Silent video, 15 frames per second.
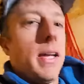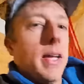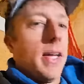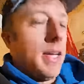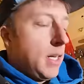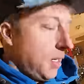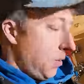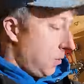it
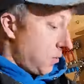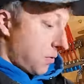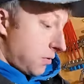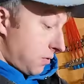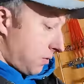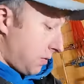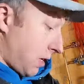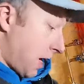didn't
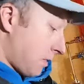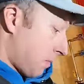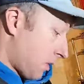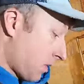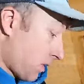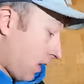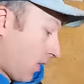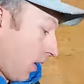use as
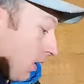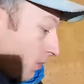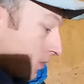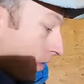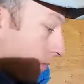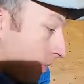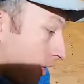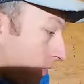much as I thought it was
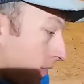gonna be.